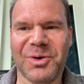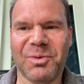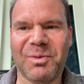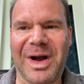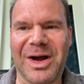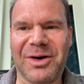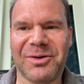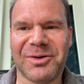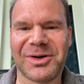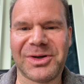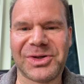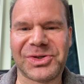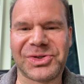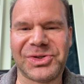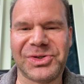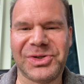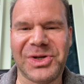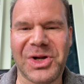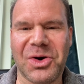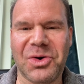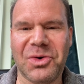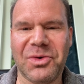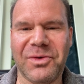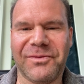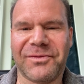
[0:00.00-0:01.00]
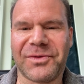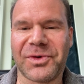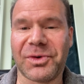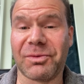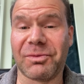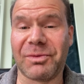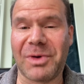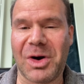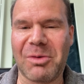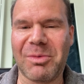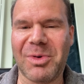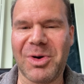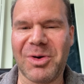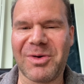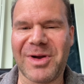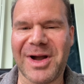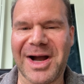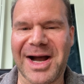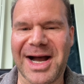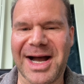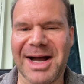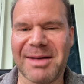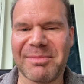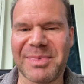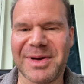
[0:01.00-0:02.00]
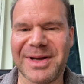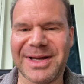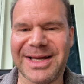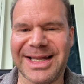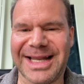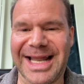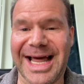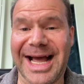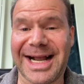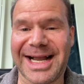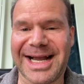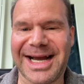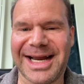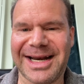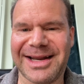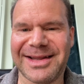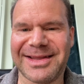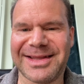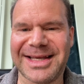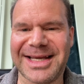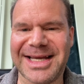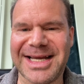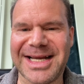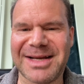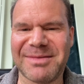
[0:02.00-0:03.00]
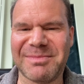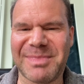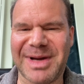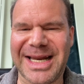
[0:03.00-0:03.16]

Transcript: Weller is known for Robocop and that kind of thing,